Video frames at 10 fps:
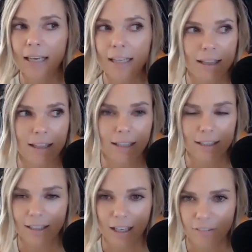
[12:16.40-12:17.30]
anything
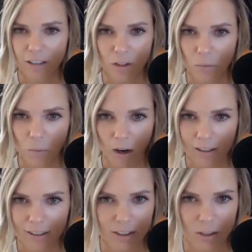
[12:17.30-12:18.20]
in life that you
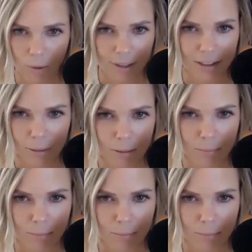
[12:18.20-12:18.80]
want is going to be